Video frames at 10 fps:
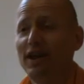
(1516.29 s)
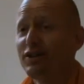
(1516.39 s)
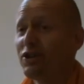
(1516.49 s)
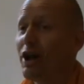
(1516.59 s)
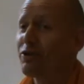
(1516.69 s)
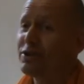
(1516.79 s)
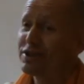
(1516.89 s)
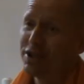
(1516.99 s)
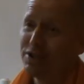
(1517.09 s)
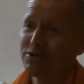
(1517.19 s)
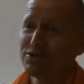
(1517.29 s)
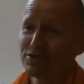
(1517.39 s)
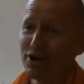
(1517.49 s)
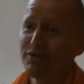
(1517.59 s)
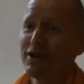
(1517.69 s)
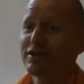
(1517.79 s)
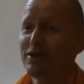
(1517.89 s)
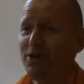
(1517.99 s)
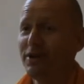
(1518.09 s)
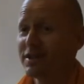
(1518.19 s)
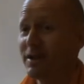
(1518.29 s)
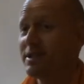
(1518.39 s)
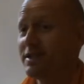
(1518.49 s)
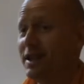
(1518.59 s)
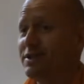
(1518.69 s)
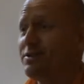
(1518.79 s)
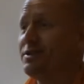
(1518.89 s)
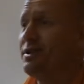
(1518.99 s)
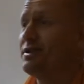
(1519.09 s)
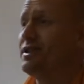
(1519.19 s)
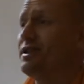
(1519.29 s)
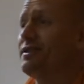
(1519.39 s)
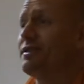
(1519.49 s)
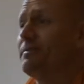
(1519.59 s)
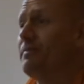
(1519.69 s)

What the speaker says: So I'll continue to suffer as long as I'm attached to these things.